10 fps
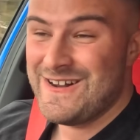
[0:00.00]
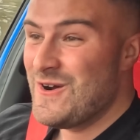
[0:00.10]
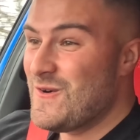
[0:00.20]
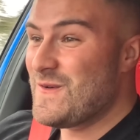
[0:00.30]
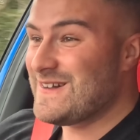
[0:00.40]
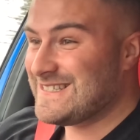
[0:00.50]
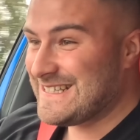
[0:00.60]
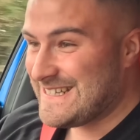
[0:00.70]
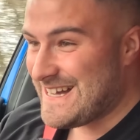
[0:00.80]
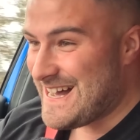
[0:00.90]
What a
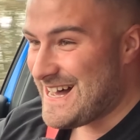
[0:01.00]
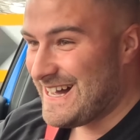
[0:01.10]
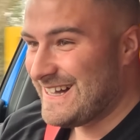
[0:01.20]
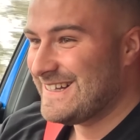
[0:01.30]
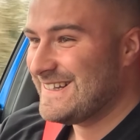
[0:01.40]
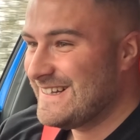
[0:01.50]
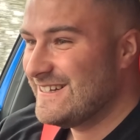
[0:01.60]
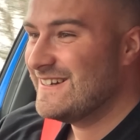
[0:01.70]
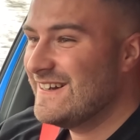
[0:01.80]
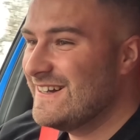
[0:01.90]
car!
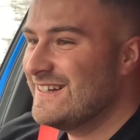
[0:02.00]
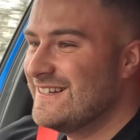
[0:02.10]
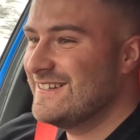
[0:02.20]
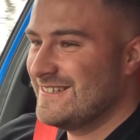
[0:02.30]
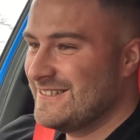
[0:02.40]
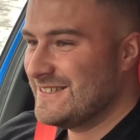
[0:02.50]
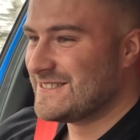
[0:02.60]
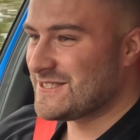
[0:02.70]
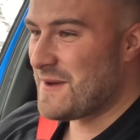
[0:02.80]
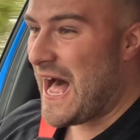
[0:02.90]

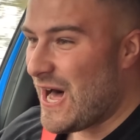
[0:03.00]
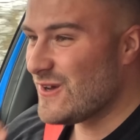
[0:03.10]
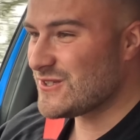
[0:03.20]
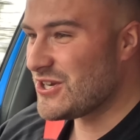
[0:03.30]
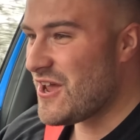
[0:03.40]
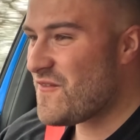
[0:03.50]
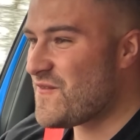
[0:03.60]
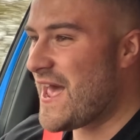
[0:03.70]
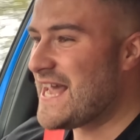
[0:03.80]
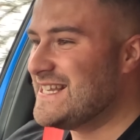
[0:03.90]
Smiles on your
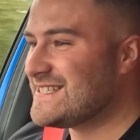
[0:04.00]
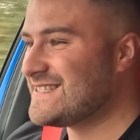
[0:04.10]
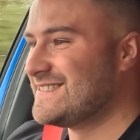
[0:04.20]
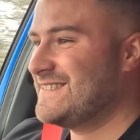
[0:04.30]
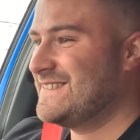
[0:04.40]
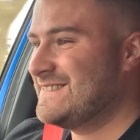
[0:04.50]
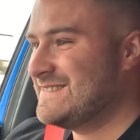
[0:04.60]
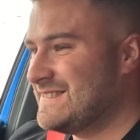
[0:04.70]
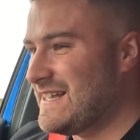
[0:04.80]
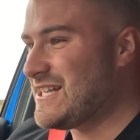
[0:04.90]
face.
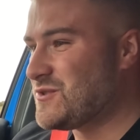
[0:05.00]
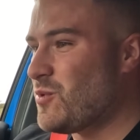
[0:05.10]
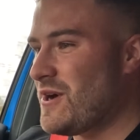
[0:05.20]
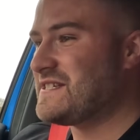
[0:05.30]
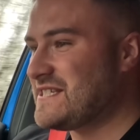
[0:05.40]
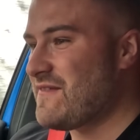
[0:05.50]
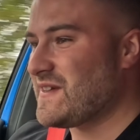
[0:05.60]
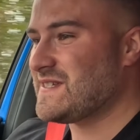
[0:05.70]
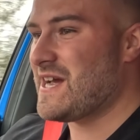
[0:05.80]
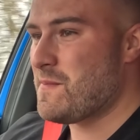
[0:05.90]
That's what a
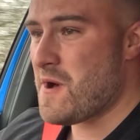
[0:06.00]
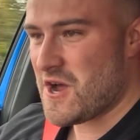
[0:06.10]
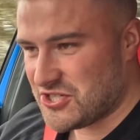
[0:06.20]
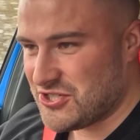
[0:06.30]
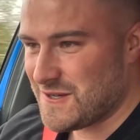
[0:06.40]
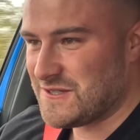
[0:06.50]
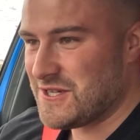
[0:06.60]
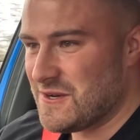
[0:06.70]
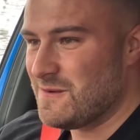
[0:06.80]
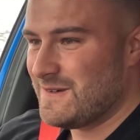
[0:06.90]
Civic Type R should do.